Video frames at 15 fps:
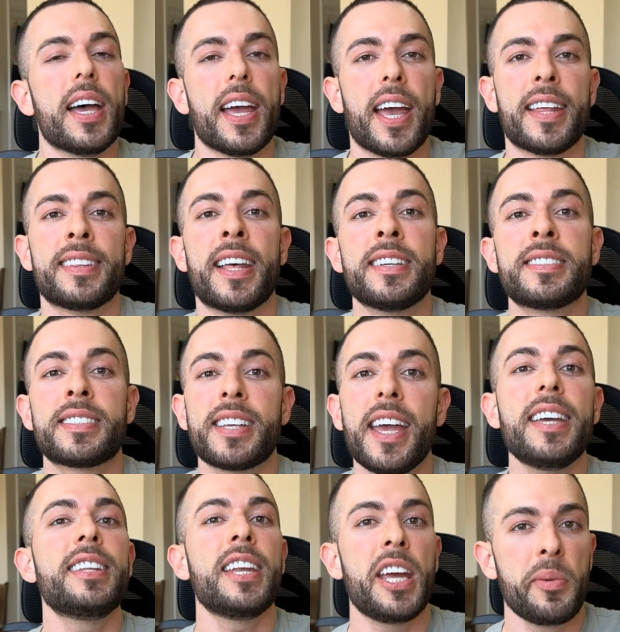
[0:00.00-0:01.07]
and then say
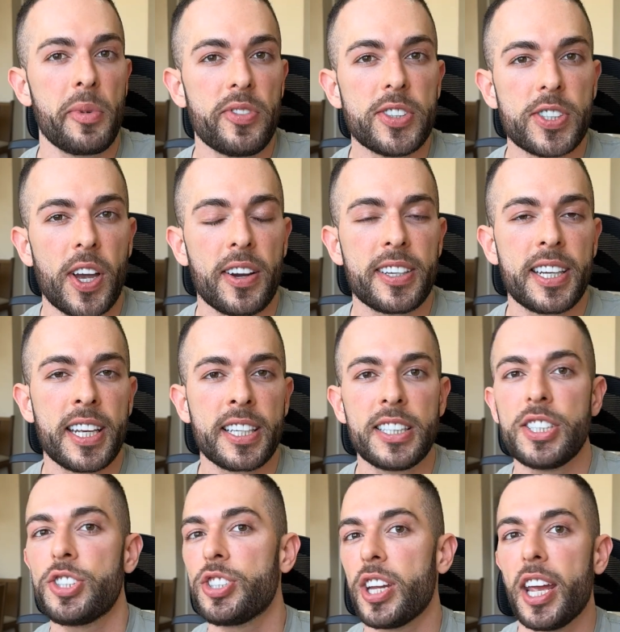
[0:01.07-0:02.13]
the name of the song in
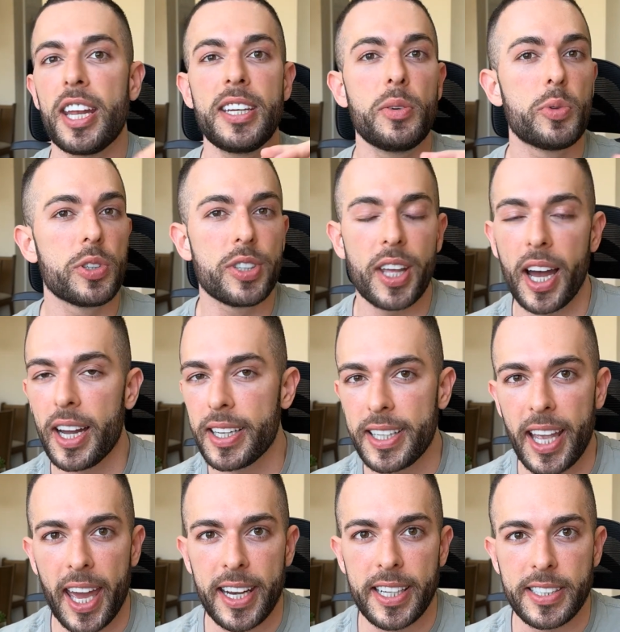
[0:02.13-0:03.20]
English, and it would
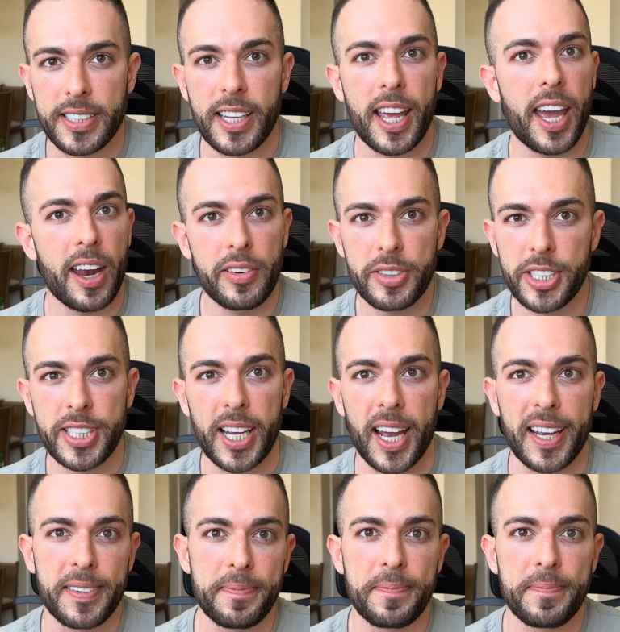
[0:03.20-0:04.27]
get it every time.